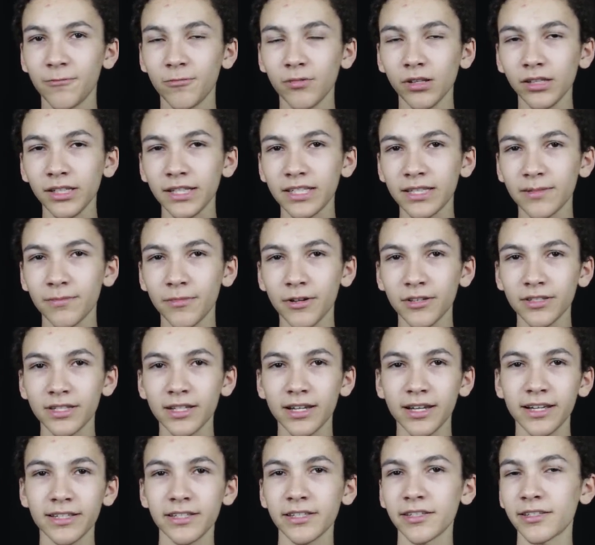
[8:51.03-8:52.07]
really small
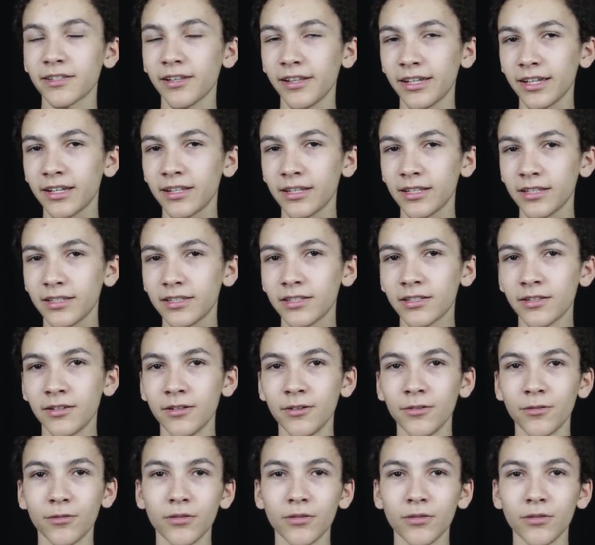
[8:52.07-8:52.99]
sizes like this